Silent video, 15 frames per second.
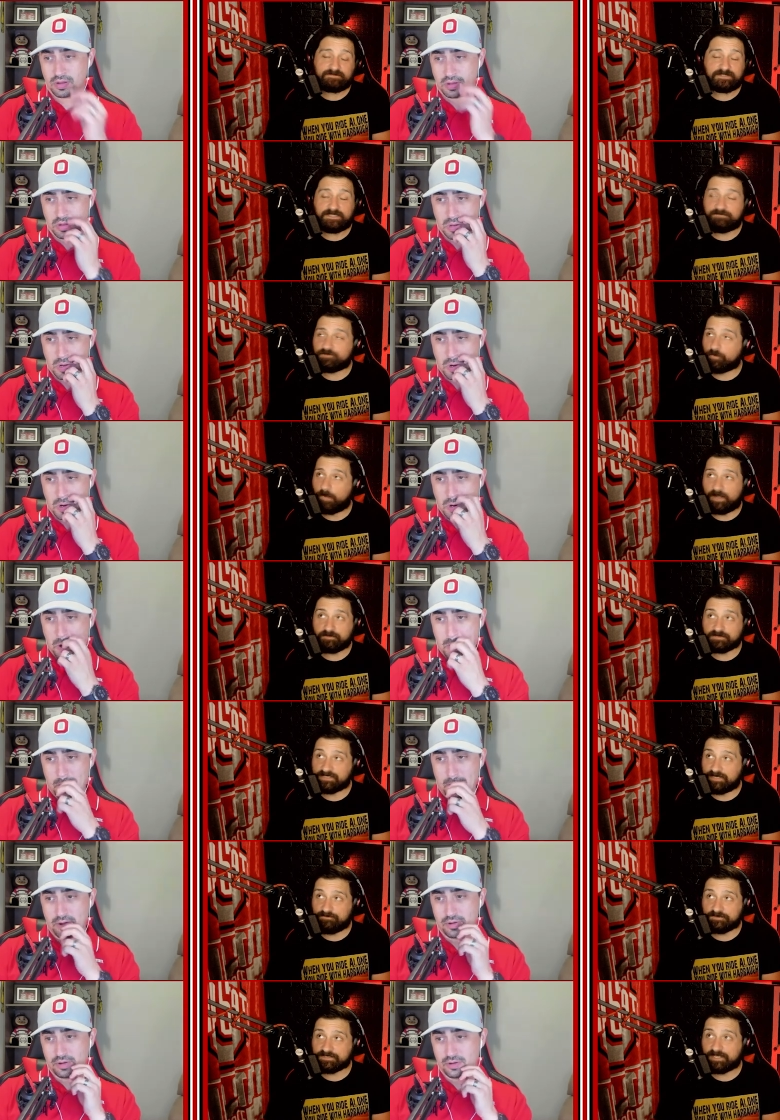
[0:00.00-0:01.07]
Speaker 1: have to leave your wide
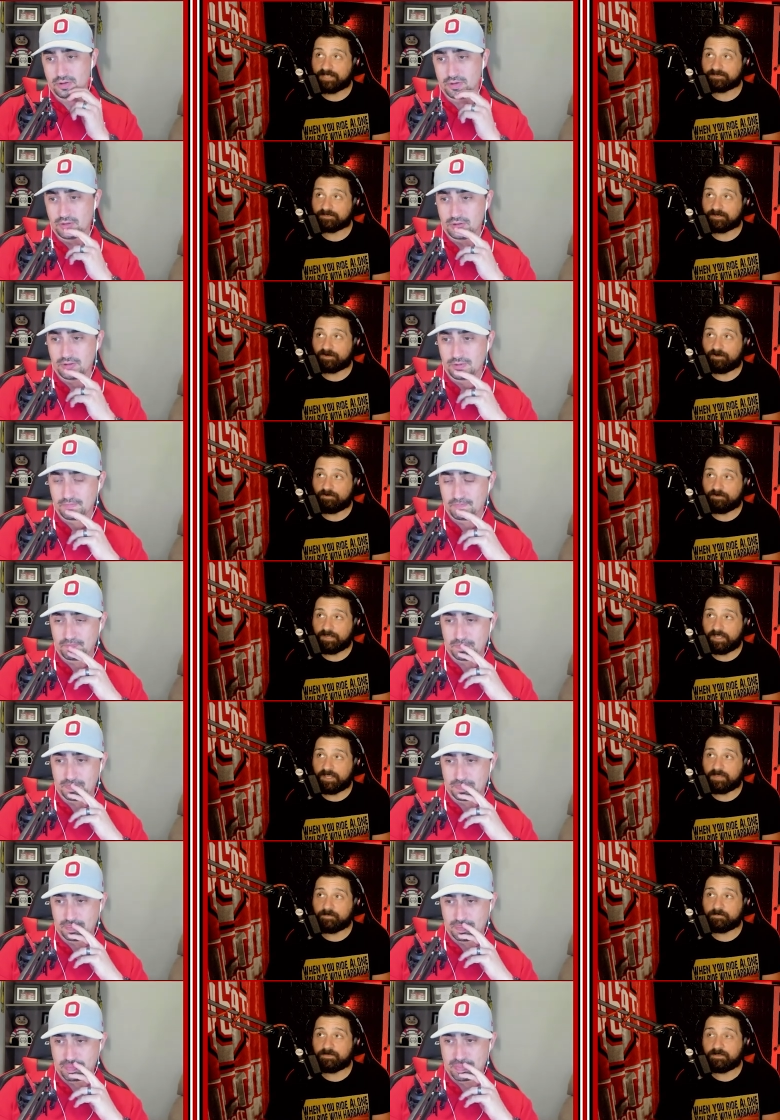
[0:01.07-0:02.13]
receivers out there all
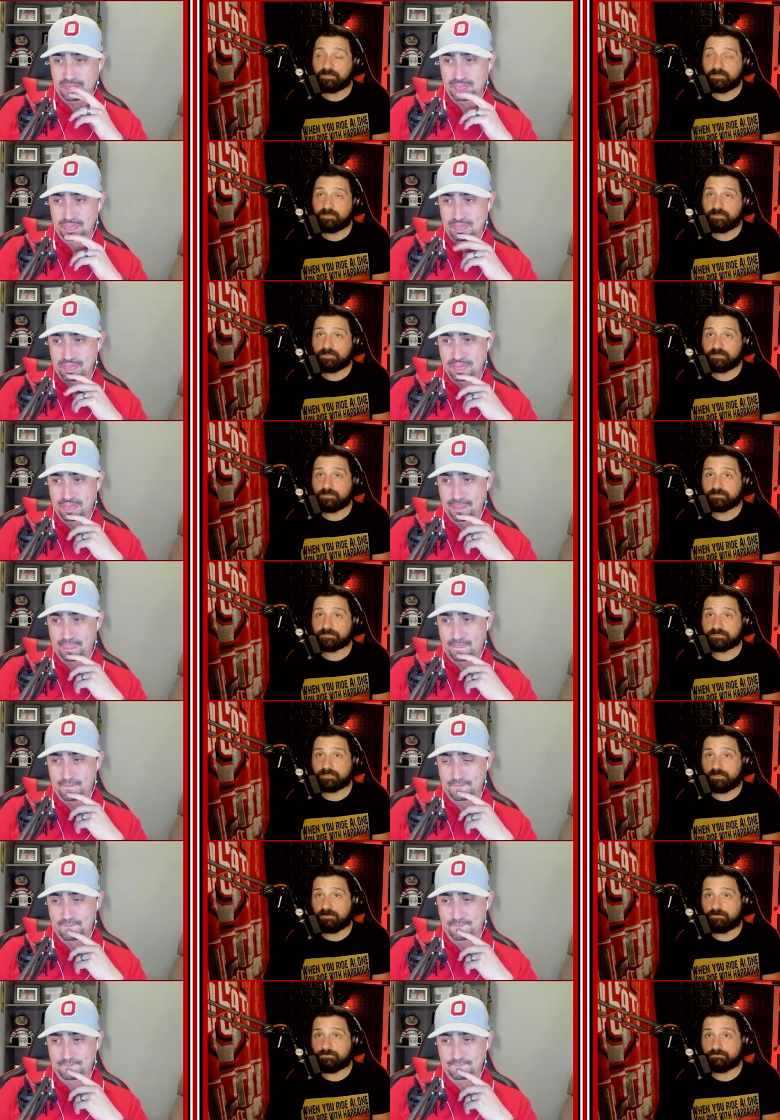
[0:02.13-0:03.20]
game.
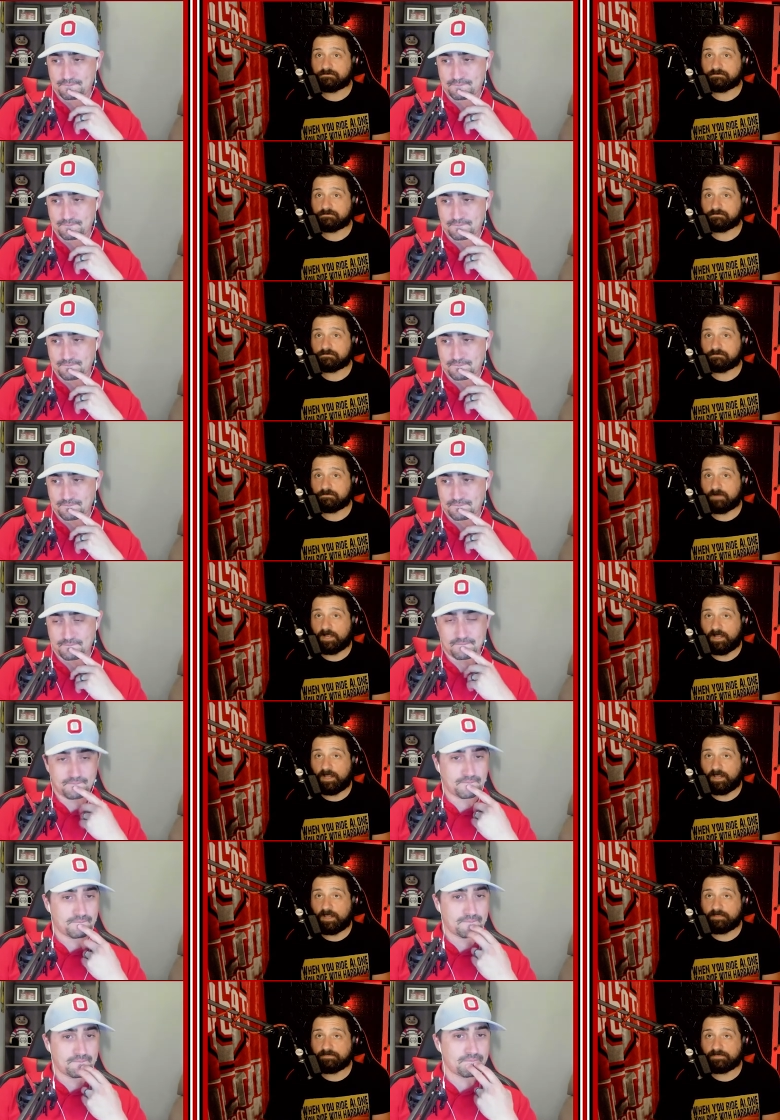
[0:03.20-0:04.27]
So
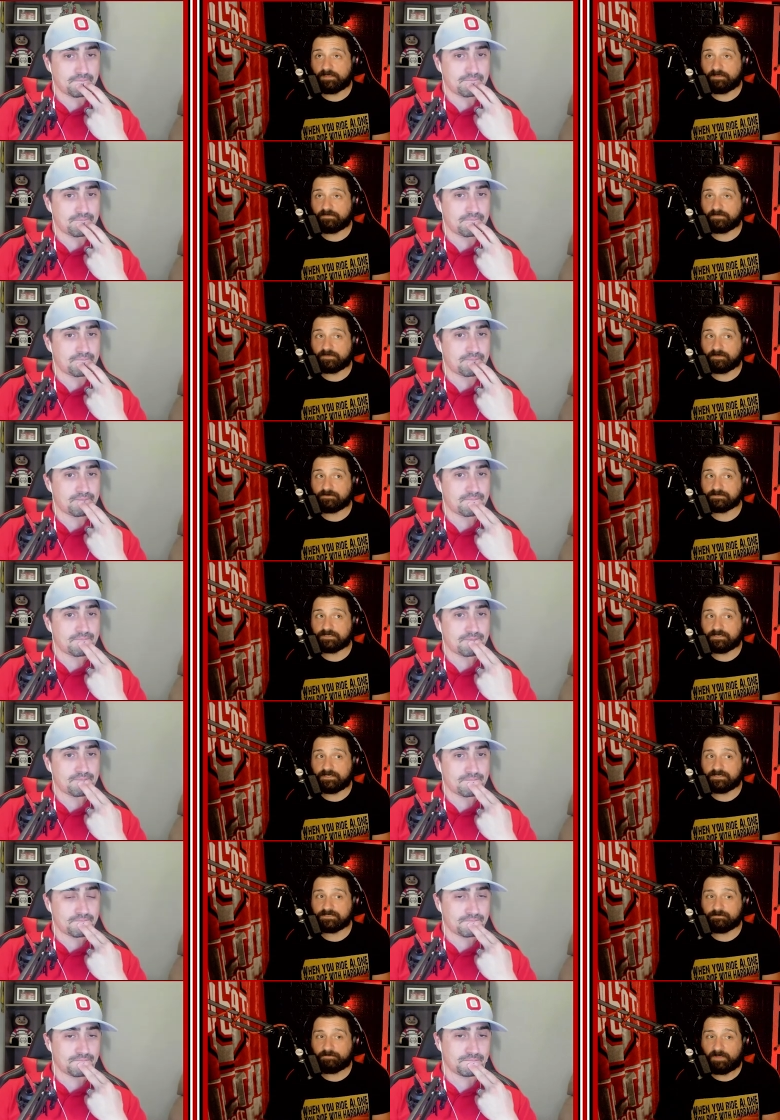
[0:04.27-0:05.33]
I, I think that there's a
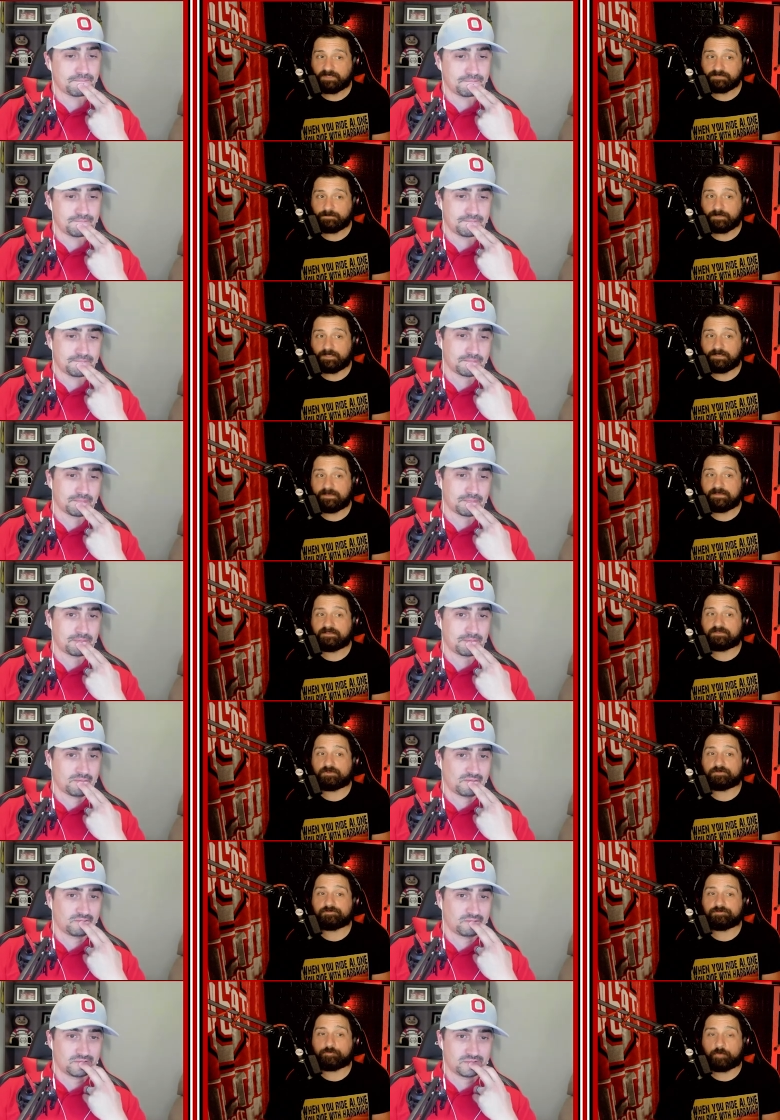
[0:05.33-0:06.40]
decent possibility that
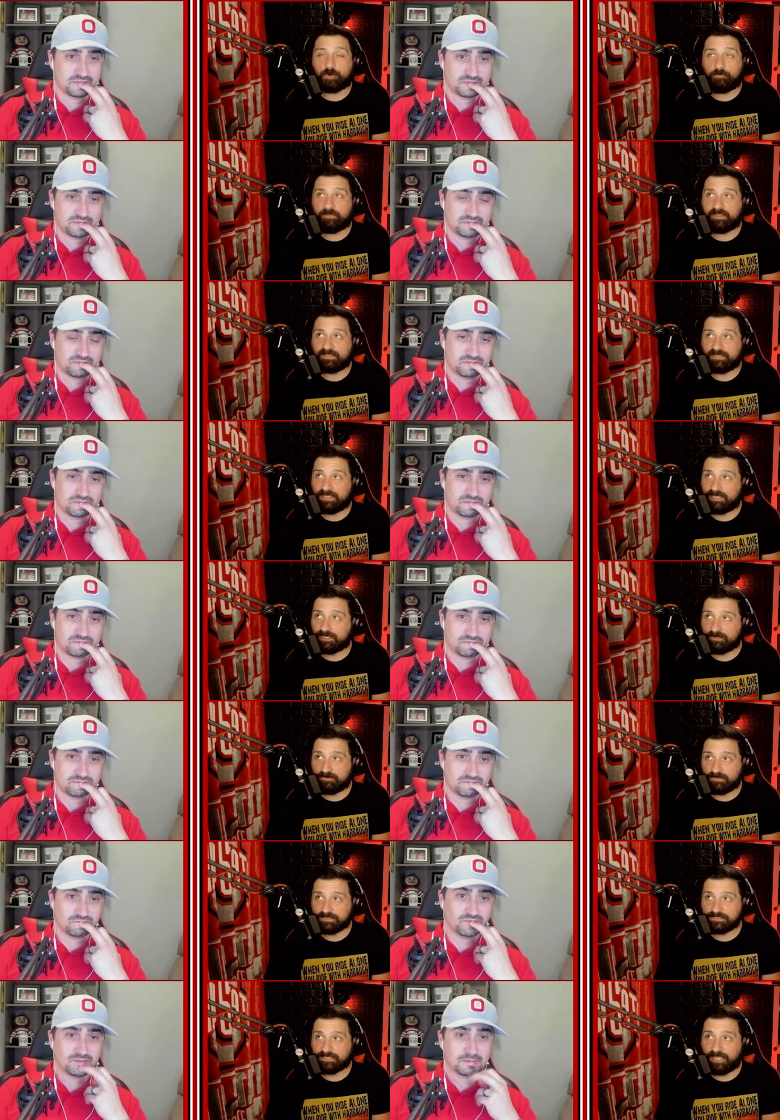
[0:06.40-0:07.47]
they're throwing later
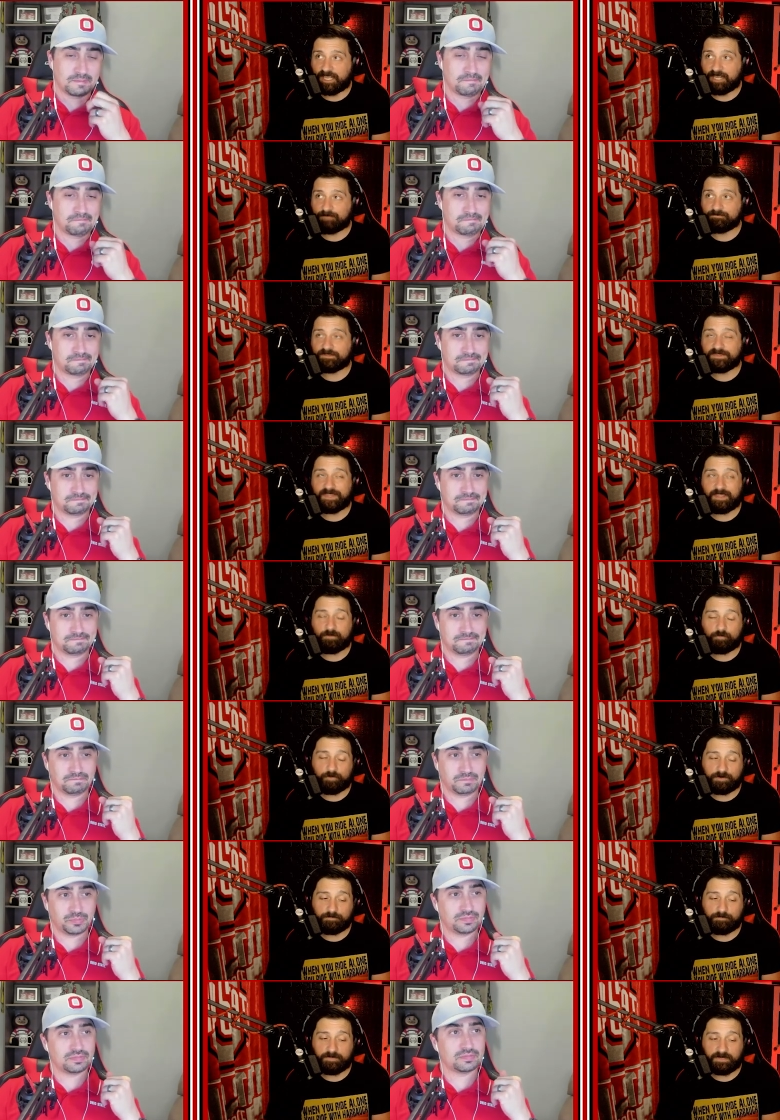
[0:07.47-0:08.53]
in this game than they
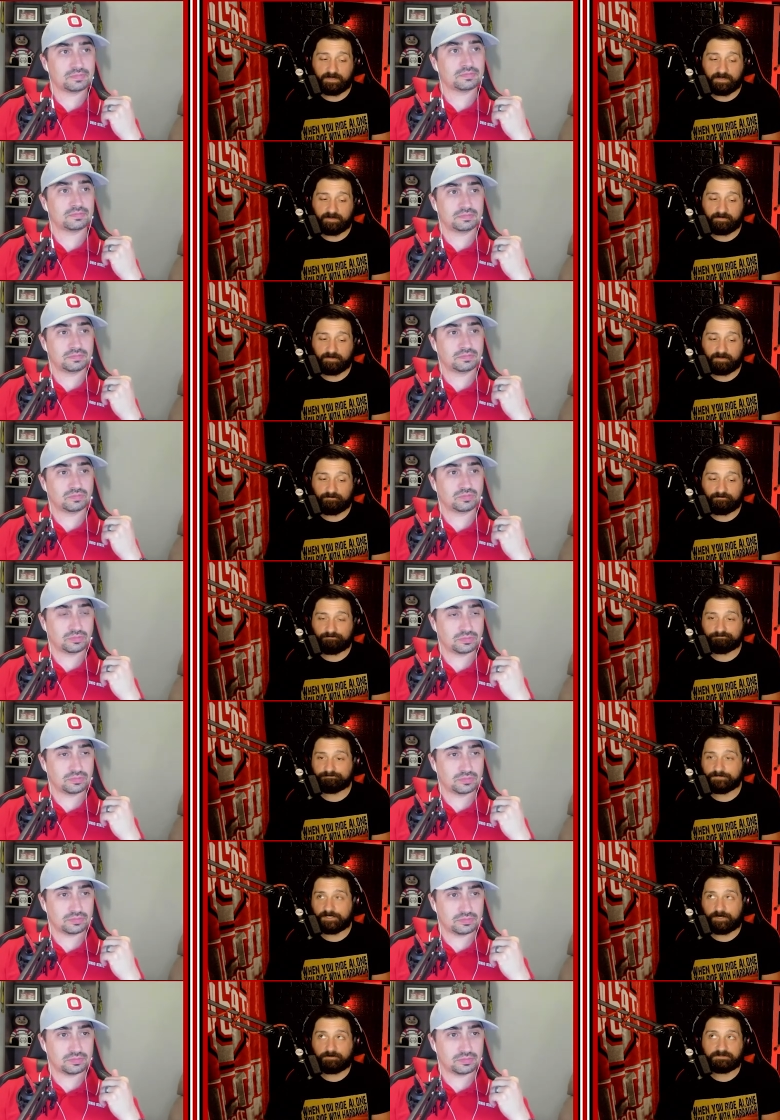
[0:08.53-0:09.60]
would be if,
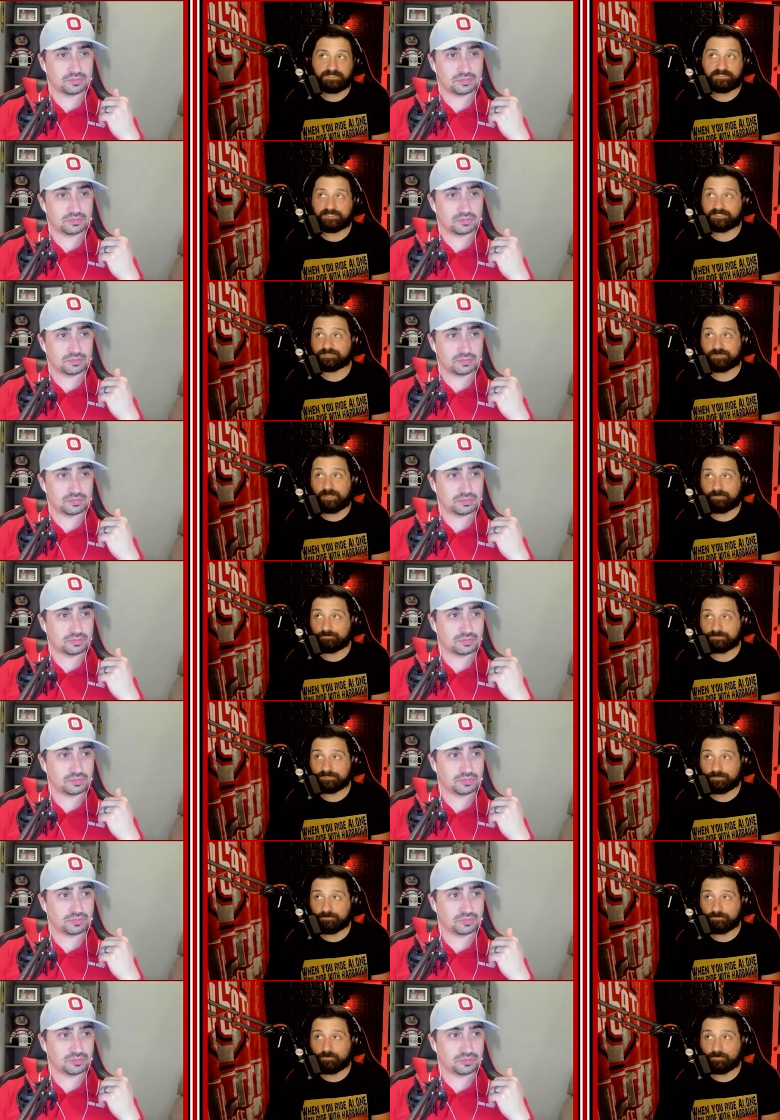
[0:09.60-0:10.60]
you know, CJ Stroud was still